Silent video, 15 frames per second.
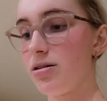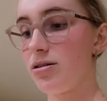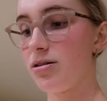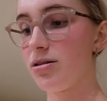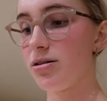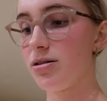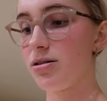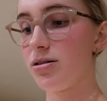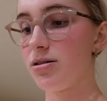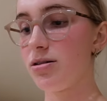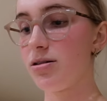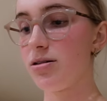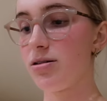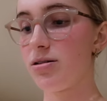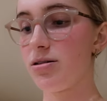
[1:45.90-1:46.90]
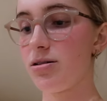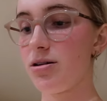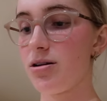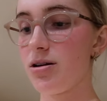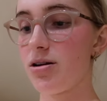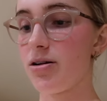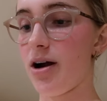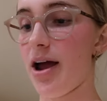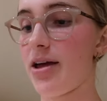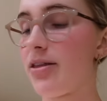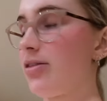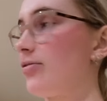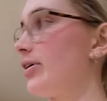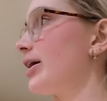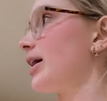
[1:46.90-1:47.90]
I love that. Great,
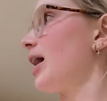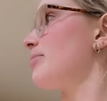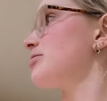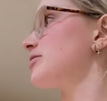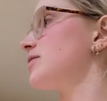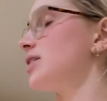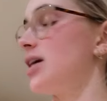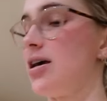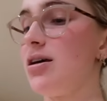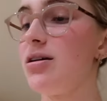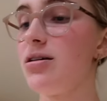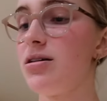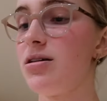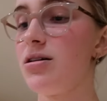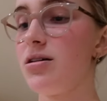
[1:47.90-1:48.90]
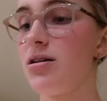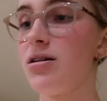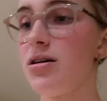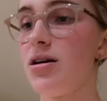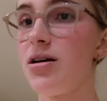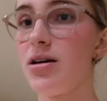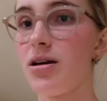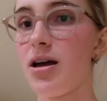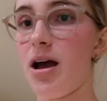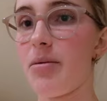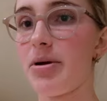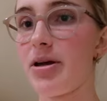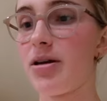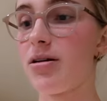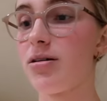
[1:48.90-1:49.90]
three cups of tea
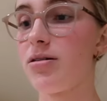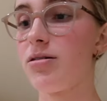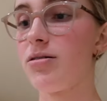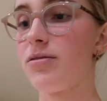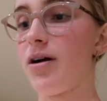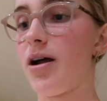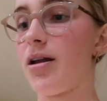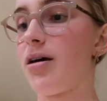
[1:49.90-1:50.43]
coming right